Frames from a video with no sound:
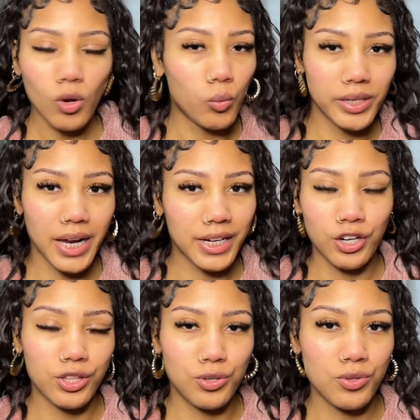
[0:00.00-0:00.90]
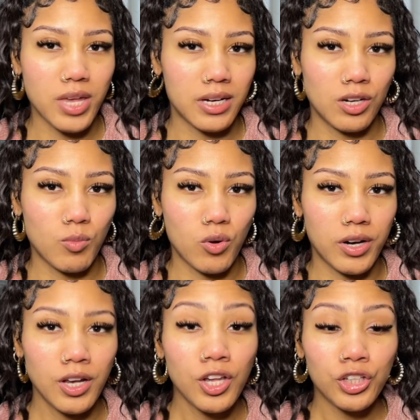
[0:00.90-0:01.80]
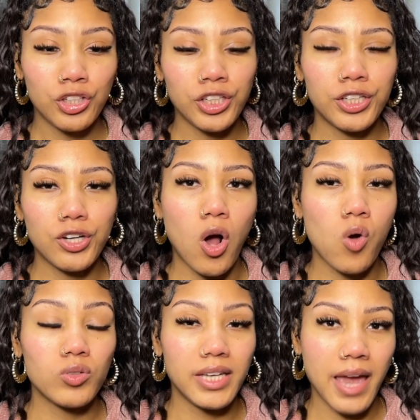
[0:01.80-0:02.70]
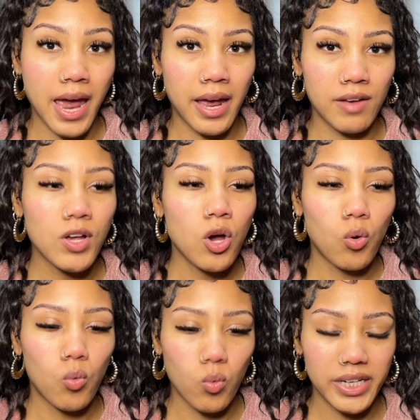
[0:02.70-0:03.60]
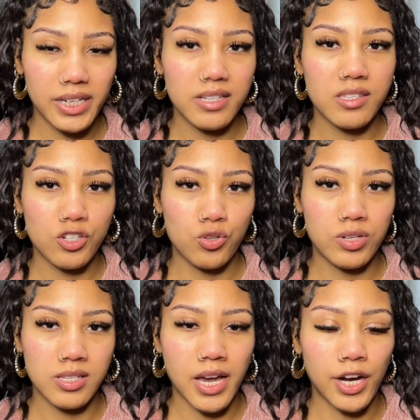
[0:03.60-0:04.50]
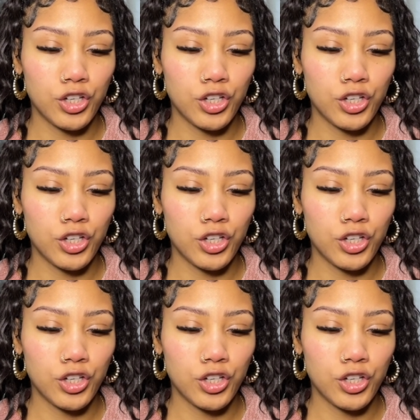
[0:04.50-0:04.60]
We're not here to do that anymore. You're here to only have what it is that you desire.